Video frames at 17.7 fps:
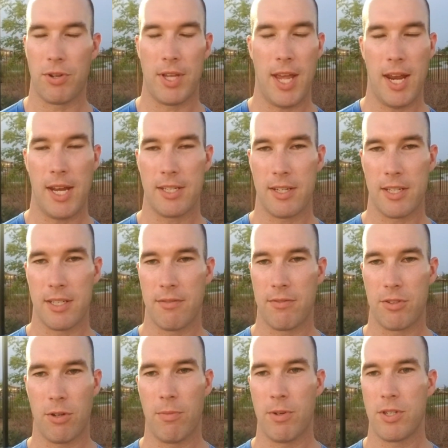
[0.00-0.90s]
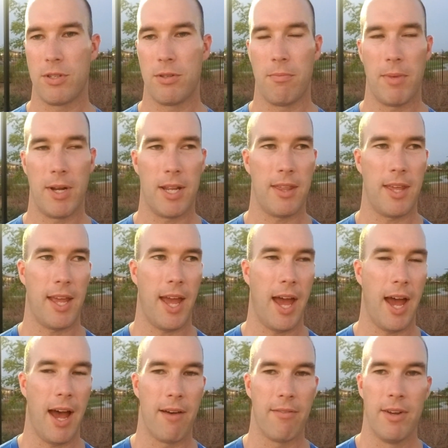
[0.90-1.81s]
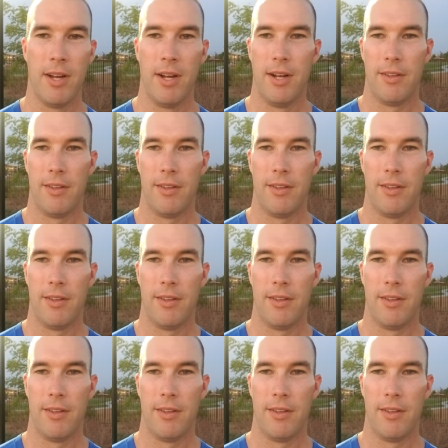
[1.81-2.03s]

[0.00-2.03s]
cans because of so much of the money they have,